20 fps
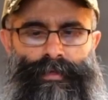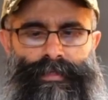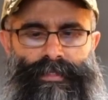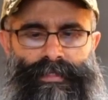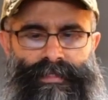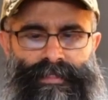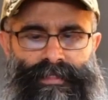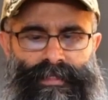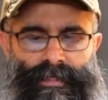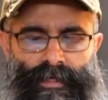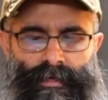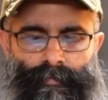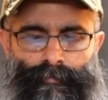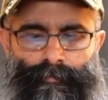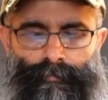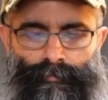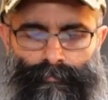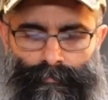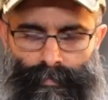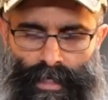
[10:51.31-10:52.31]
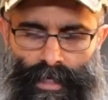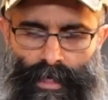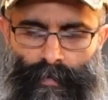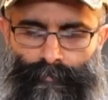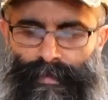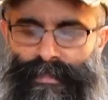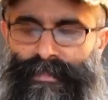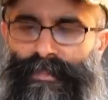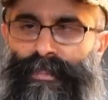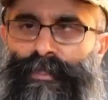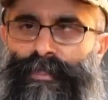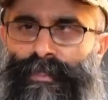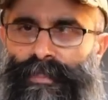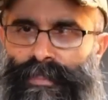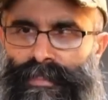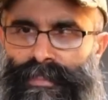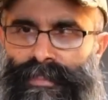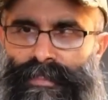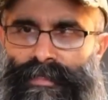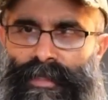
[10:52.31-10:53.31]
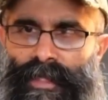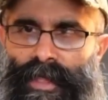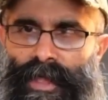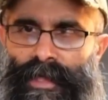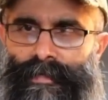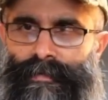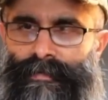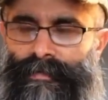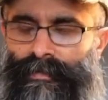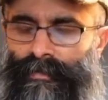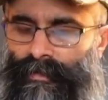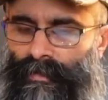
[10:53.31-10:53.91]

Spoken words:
some positions that